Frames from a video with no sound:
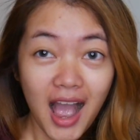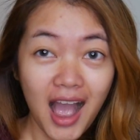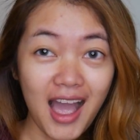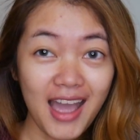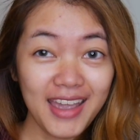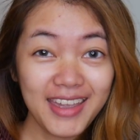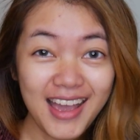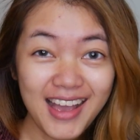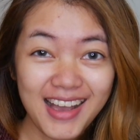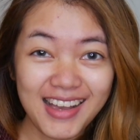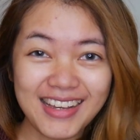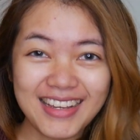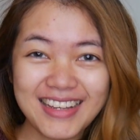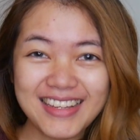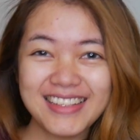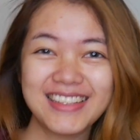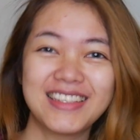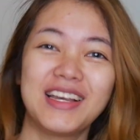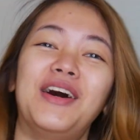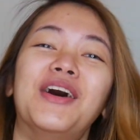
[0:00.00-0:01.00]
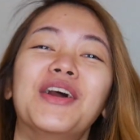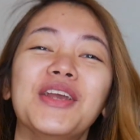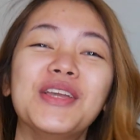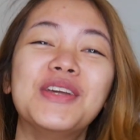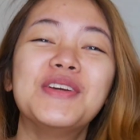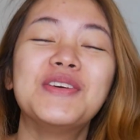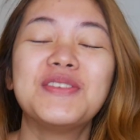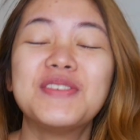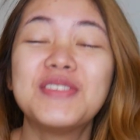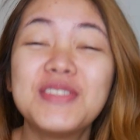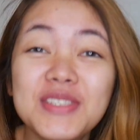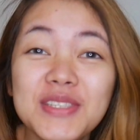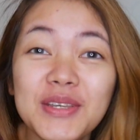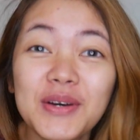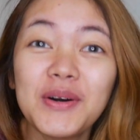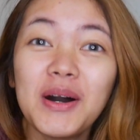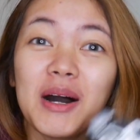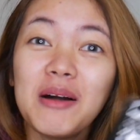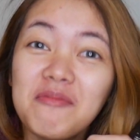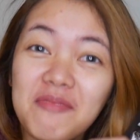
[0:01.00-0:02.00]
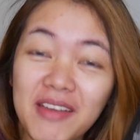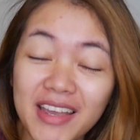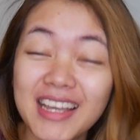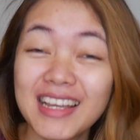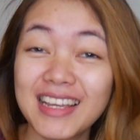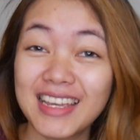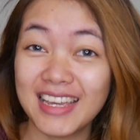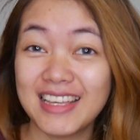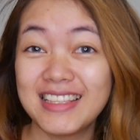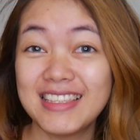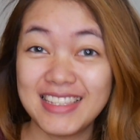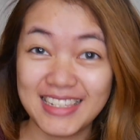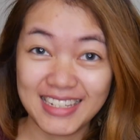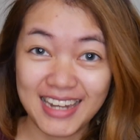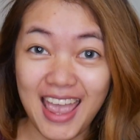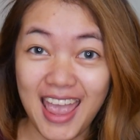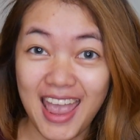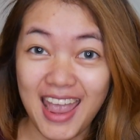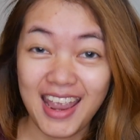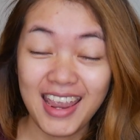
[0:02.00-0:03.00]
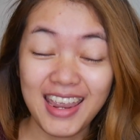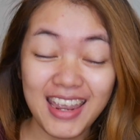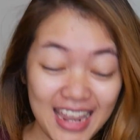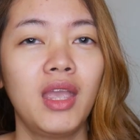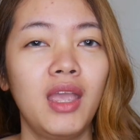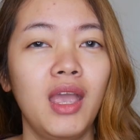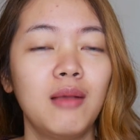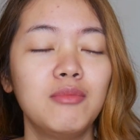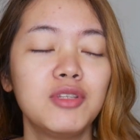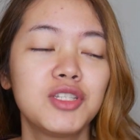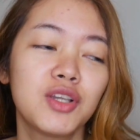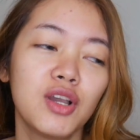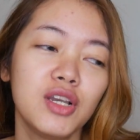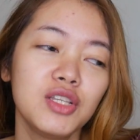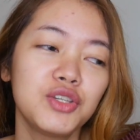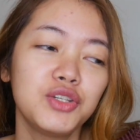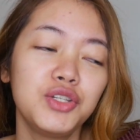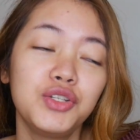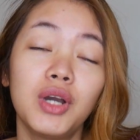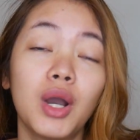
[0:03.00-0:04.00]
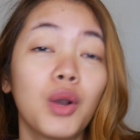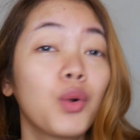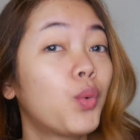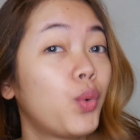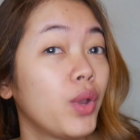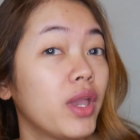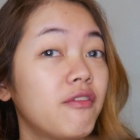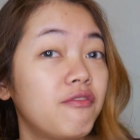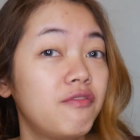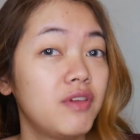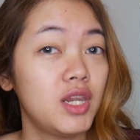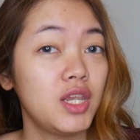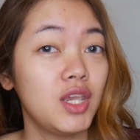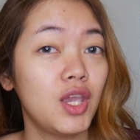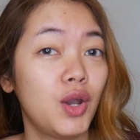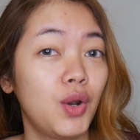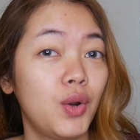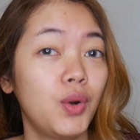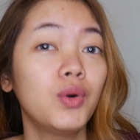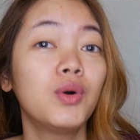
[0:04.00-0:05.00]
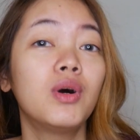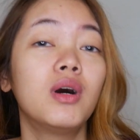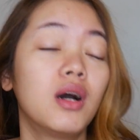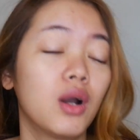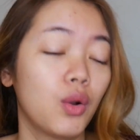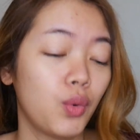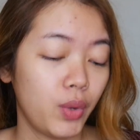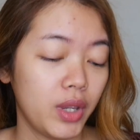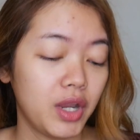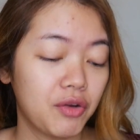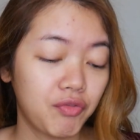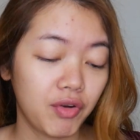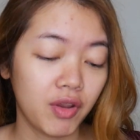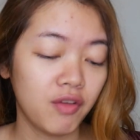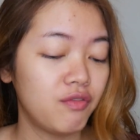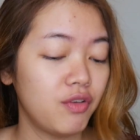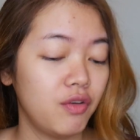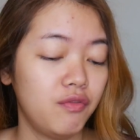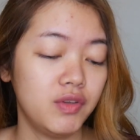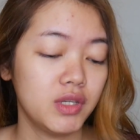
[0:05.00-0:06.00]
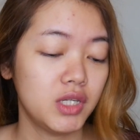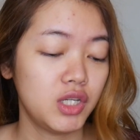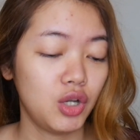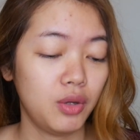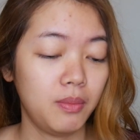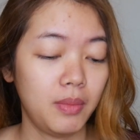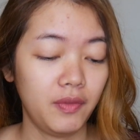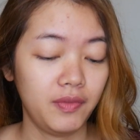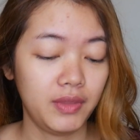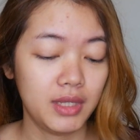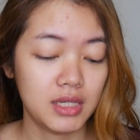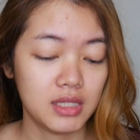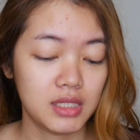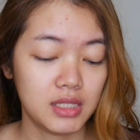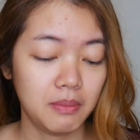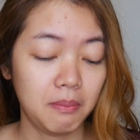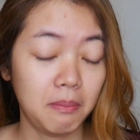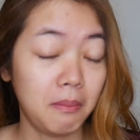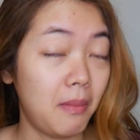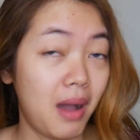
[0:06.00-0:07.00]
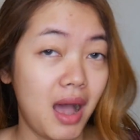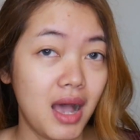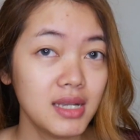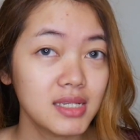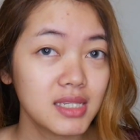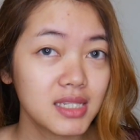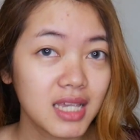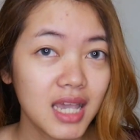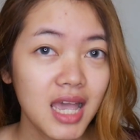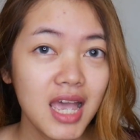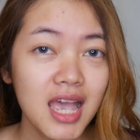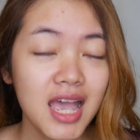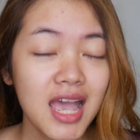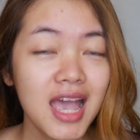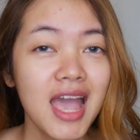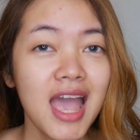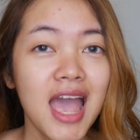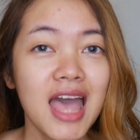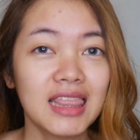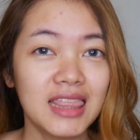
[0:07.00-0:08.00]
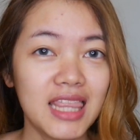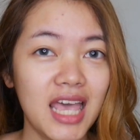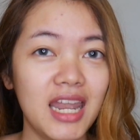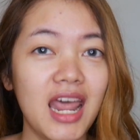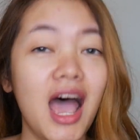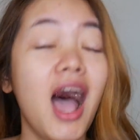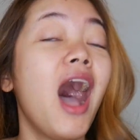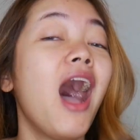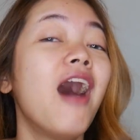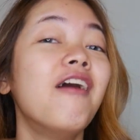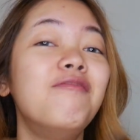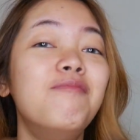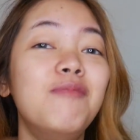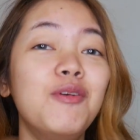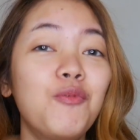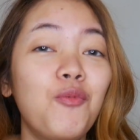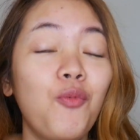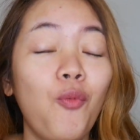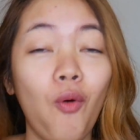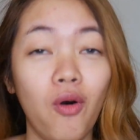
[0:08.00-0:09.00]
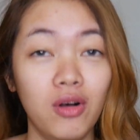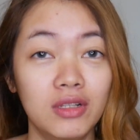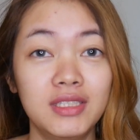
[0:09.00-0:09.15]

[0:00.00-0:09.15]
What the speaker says: Hi guys, how are you? So I'm back again today. I'm just going to do a quick review video about this mask that I've been